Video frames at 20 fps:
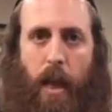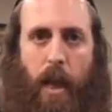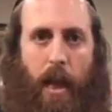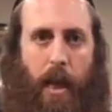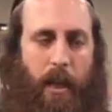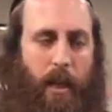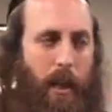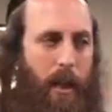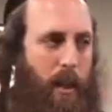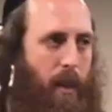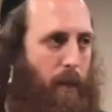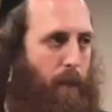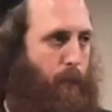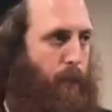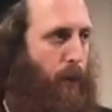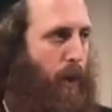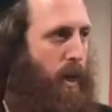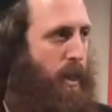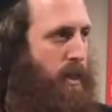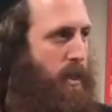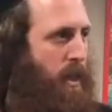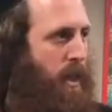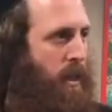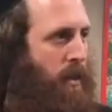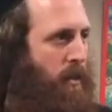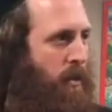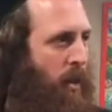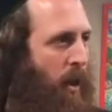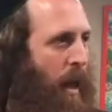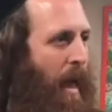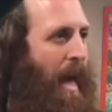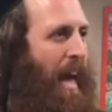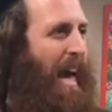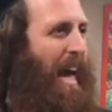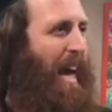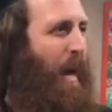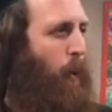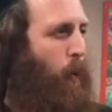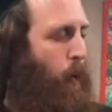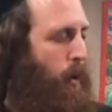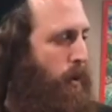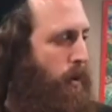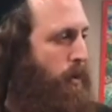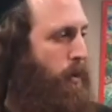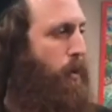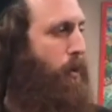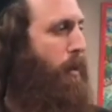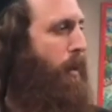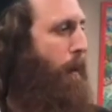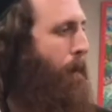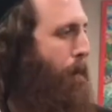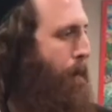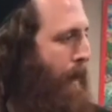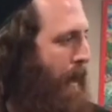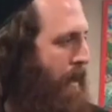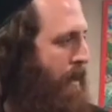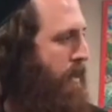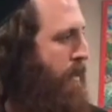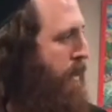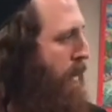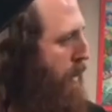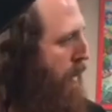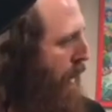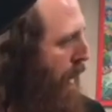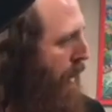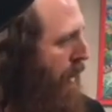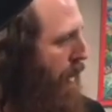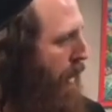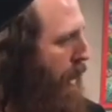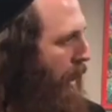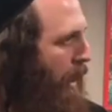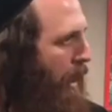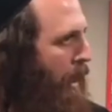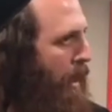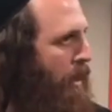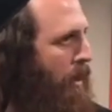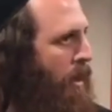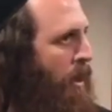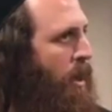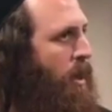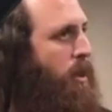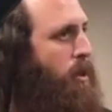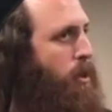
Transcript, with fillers: And in the present, I will do the best that I can,